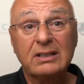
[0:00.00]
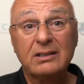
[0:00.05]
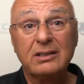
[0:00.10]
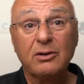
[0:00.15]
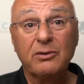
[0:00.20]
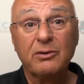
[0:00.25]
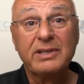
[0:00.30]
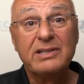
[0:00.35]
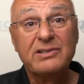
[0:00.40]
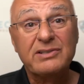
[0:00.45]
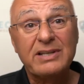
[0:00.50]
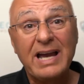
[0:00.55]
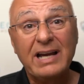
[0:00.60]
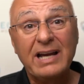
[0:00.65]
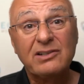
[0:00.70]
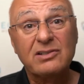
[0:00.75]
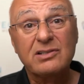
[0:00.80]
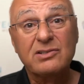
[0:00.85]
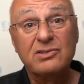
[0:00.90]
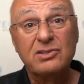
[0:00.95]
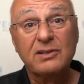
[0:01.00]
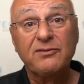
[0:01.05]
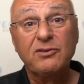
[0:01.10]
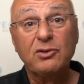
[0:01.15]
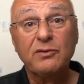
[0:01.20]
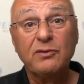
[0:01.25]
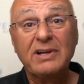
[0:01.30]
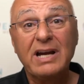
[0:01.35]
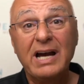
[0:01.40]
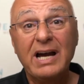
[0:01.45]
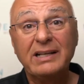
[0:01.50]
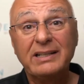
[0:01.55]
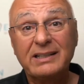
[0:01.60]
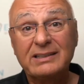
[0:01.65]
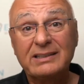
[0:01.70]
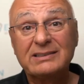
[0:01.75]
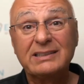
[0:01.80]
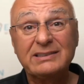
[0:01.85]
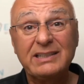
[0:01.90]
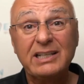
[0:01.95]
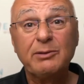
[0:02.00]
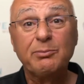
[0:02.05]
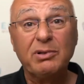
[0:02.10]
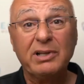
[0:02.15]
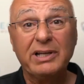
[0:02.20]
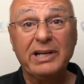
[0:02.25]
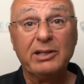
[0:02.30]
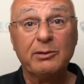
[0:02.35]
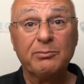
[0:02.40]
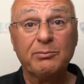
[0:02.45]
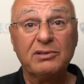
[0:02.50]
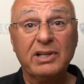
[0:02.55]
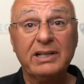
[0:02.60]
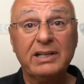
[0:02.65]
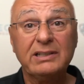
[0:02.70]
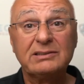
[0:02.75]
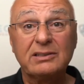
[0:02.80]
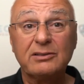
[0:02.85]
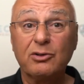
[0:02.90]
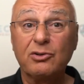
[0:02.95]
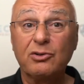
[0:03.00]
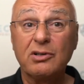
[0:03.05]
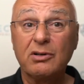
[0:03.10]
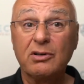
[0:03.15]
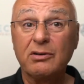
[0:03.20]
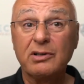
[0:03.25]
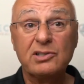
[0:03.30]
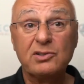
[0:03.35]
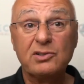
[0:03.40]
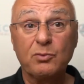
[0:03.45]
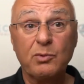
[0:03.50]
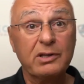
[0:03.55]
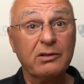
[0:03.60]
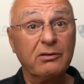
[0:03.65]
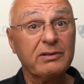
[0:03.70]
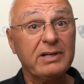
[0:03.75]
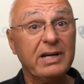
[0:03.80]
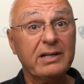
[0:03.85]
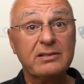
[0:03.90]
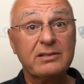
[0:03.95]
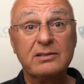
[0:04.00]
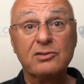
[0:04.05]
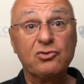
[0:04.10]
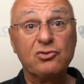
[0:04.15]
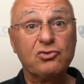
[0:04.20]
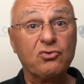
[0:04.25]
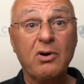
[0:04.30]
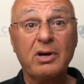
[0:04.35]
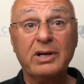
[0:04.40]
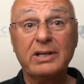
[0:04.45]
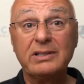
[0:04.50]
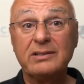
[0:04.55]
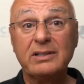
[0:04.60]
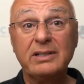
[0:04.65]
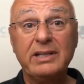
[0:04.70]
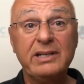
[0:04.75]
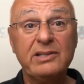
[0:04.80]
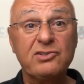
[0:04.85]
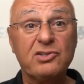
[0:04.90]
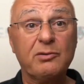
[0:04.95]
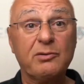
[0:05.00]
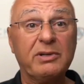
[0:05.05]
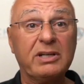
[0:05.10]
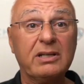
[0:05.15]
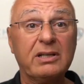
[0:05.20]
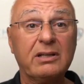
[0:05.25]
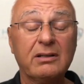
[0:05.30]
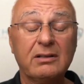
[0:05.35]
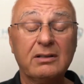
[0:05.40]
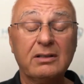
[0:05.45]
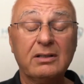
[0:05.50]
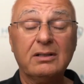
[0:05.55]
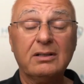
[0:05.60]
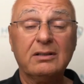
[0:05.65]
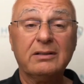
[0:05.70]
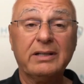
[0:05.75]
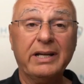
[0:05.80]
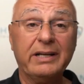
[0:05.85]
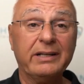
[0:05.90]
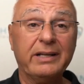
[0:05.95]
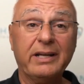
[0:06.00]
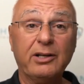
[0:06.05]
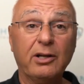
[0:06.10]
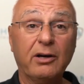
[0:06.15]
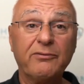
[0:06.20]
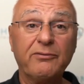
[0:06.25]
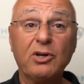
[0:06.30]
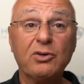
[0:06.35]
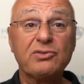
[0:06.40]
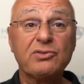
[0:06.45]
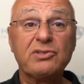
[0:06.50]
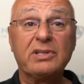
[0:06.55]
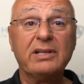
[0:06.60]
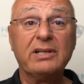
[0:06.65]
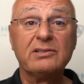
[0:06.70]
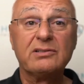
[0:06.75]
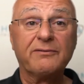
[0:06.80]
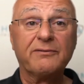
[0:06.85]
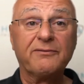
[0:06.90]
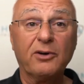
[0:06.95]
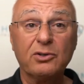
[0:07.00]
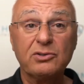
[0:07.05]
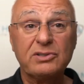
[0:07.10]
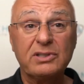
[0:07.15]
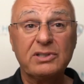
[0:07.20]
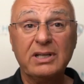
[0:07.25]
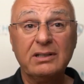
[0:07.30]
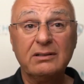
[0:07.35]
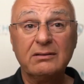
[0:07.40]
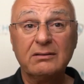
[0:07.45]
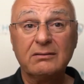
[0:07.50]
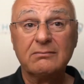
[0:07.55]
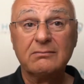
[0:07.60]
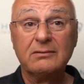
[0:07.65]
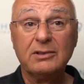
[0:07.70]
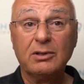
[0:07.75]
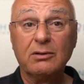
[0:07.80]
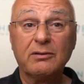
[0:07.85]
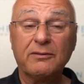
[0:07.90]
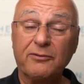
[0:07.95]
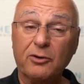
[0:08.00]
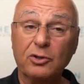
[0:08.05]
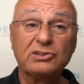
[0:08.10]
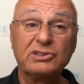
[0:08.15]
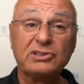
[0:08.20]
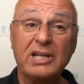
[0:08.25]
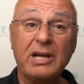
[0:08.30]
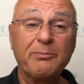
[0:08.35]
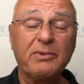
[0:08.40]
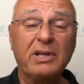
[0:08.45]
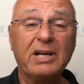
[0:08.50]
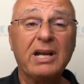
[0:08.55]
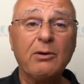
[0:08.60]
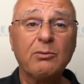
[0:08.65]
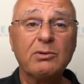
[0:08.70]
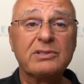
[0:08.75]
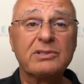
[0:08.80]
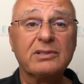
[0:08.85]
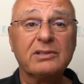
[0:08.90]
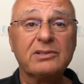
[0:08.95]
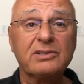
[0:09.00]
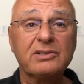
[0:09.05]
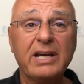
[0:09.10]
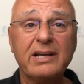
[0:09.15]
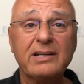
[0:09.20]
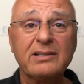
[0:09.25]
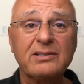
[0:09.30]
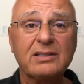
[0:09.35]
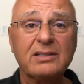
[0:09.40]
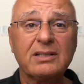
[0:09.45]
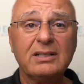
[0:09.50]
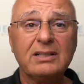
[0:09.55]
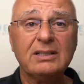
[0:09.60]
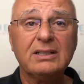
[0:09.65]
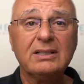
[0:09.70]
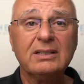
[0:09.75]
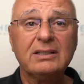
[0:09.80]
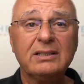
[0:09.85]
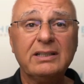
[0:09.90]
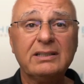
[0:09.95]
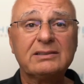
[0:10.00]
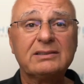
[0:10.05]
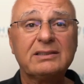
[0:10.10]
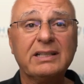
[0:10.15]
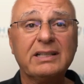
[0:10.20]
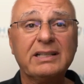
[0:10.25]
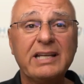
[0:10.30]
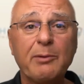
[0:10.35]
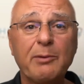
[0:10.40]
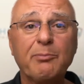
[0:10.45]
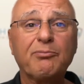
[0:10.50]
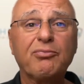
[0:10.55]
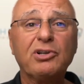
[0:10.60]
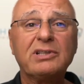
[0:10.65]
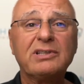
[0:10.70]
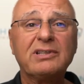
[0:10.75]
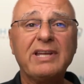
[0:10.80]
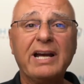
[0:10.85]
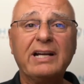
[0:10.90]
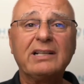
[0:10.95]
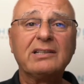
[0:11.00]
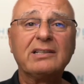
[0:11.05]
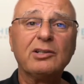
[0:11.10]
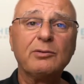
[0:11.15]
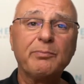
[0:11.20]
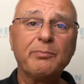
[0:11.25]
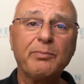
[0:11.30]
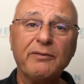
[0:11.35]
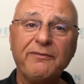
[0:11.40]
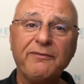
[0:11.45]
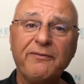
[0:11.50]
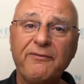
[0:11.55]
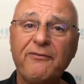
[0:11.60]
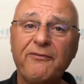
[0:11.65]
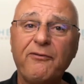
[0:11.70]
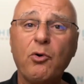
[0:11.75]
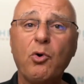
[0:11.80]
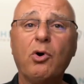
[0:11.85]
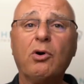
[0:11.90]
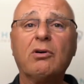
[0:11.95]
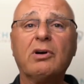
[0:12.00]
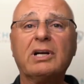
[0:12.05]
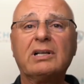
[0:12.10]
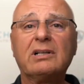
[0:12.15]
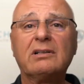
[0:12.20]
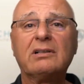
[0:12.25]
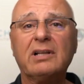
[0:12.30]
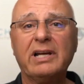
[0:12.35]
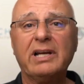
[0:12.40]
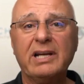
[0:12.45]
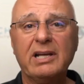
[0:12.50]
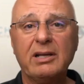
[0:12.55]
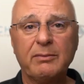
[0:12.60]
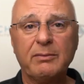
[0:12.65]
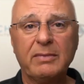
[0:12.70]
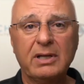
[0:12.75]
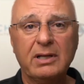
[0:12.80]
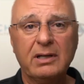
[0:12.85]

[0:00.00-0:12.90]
these actions if you've got an existing plan in place and are curious whether or not it's as strong as it needs to be. And of those things, the first step that I would suggest is to get protected before a claim,